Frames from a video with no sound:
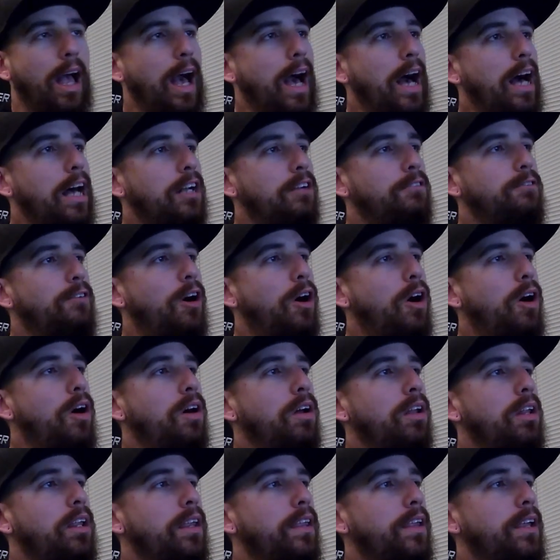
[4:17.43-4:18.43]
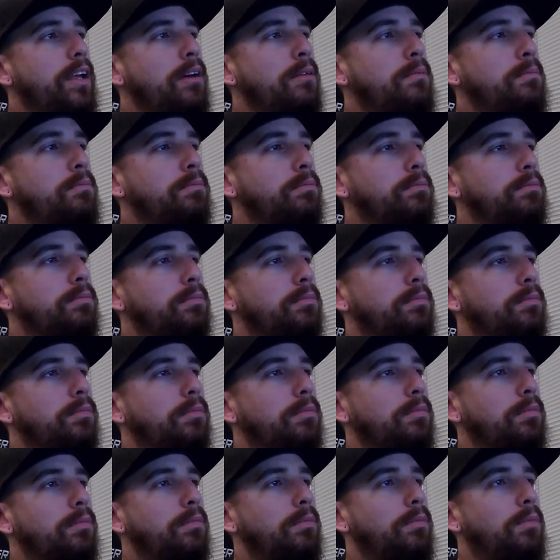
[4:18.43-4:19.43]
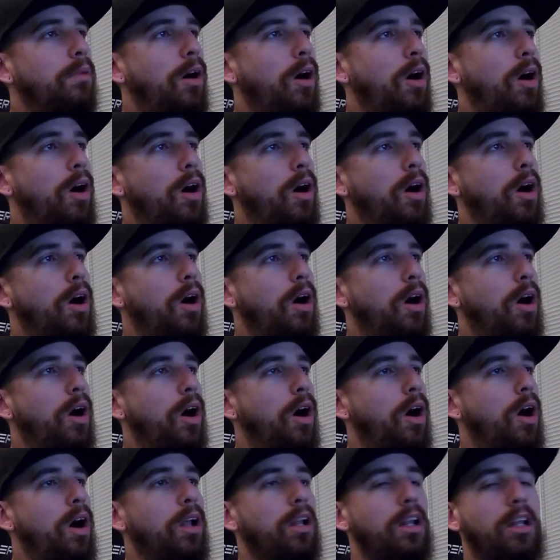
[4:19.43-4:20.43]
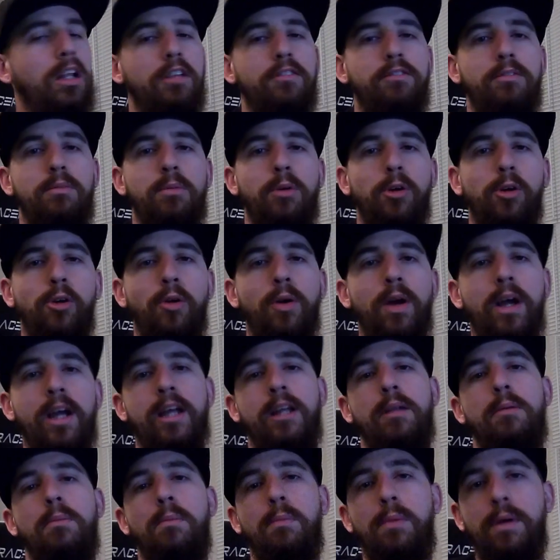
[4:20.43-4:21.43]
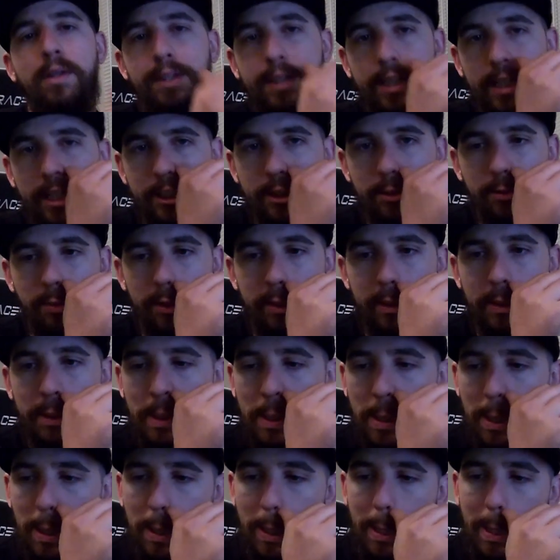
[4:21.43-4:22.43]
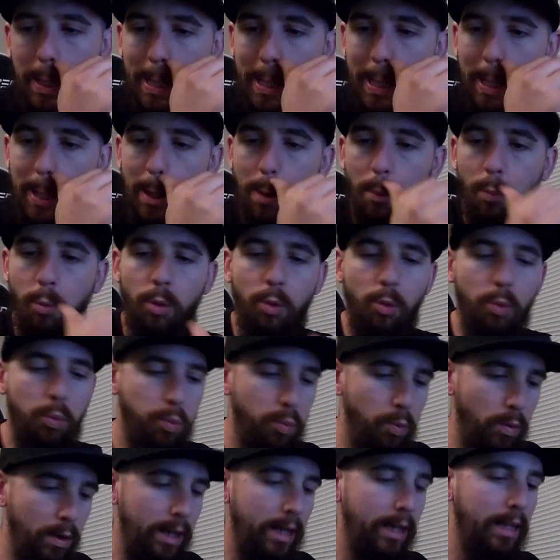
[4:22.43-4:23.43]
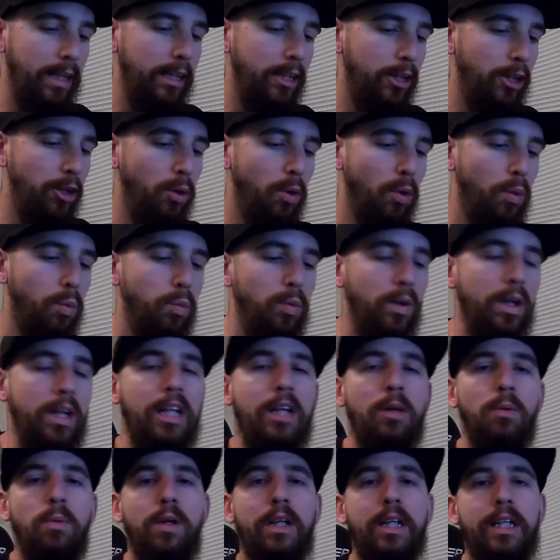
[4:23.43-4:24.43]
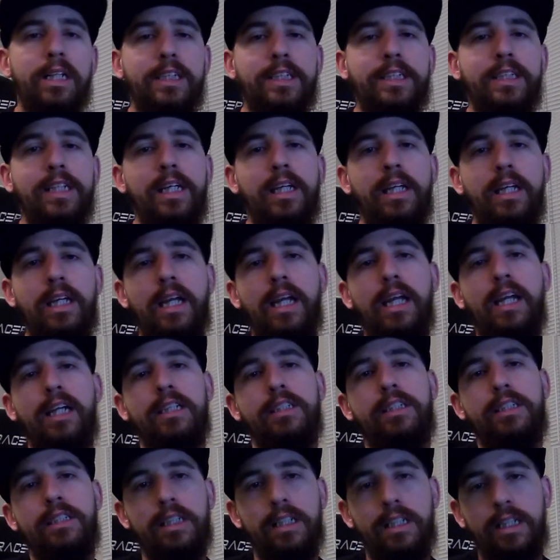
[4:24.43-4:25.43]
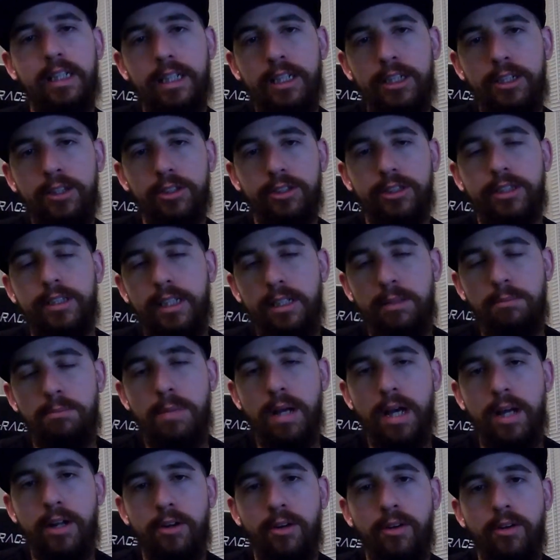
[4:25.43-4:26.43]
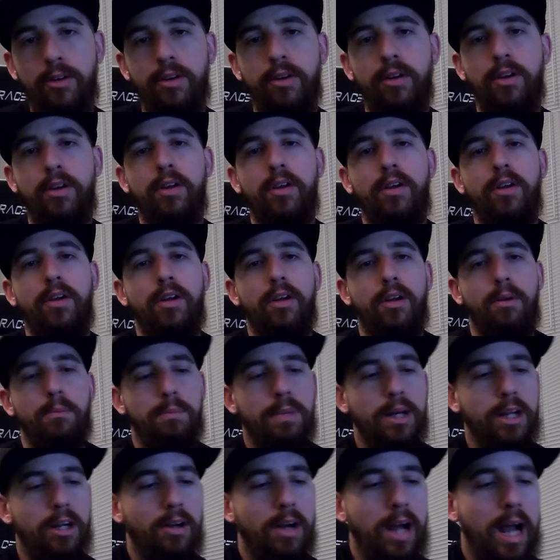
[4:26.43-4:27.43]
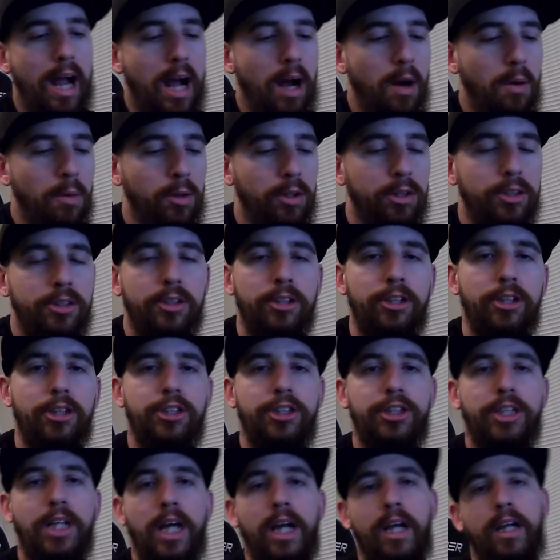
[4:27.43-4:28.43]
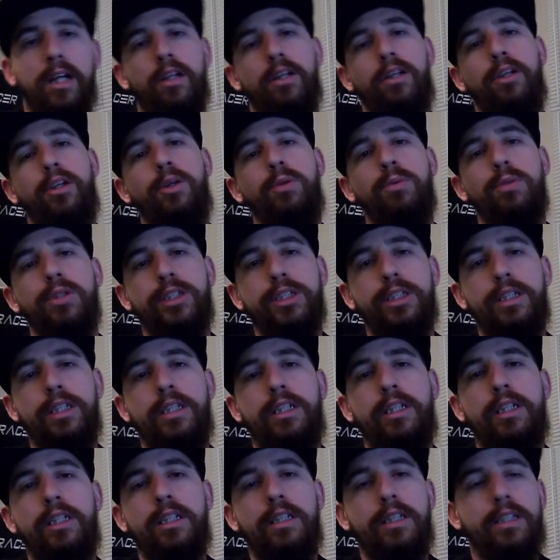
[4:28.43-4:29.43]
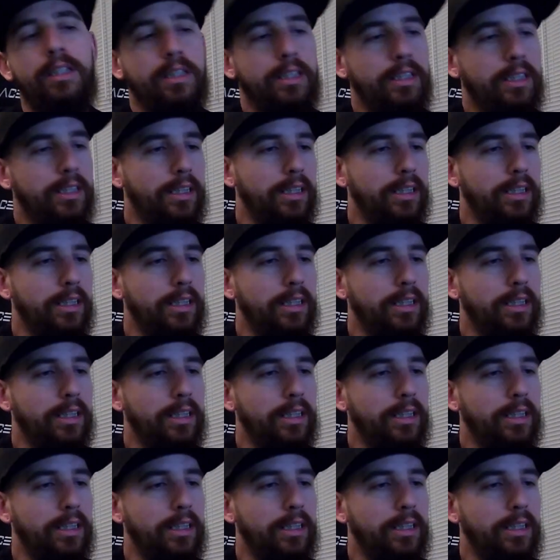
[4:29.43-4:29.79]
Out of all of them are great, but this one you'll really see instantly. You'll see better hours on your check. You will see,